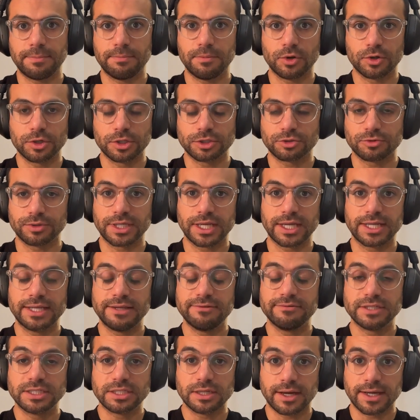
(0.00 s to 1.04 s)
and monitoring and
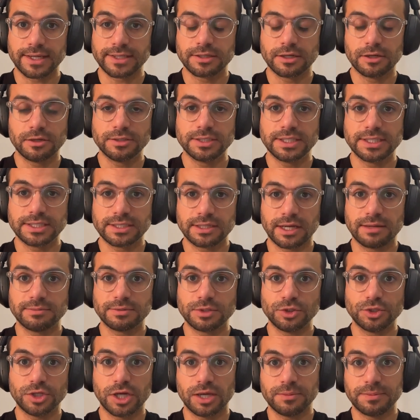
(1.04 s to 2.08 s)
even diagnosing type
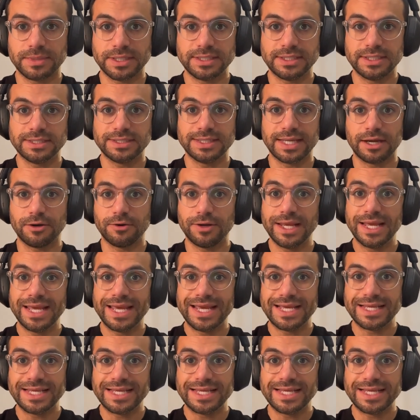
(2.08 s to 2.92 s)
2 diabetes now